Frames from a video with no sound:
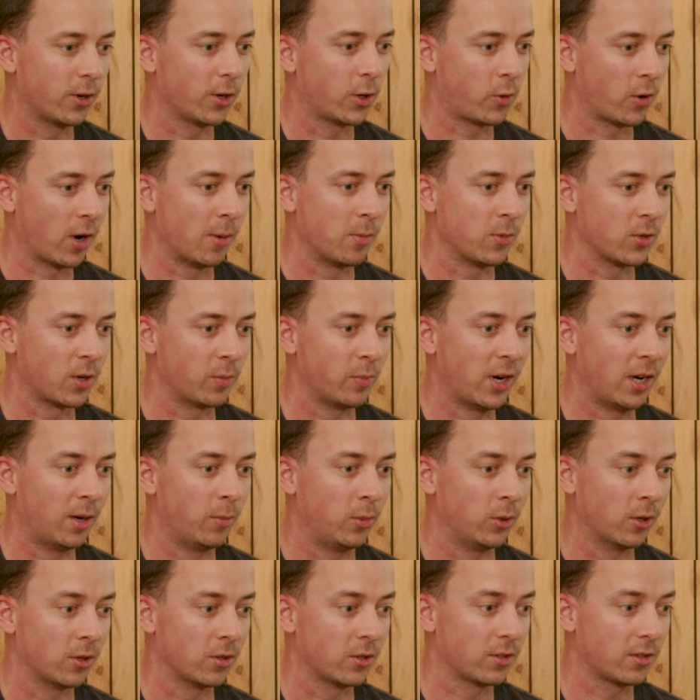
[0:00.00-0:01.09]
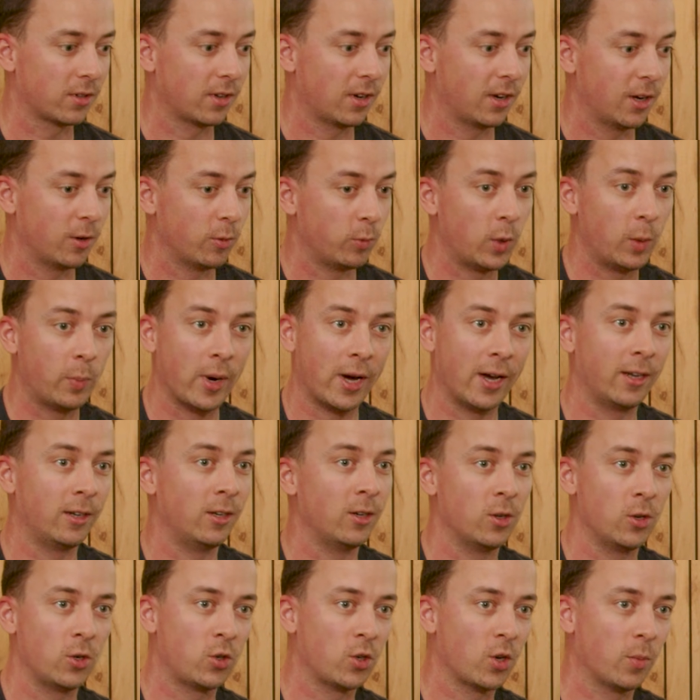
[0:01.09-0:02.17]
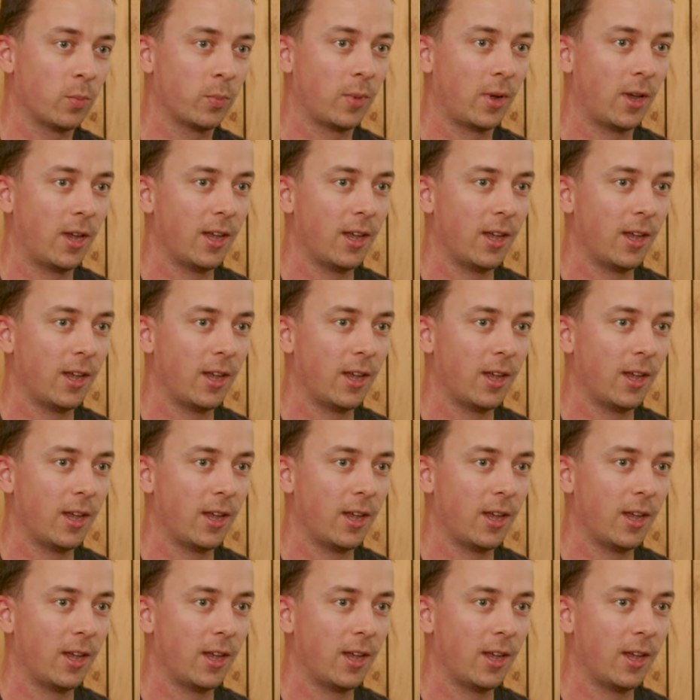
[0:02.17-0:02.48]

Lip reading: aquariums are made because we buy it in the shop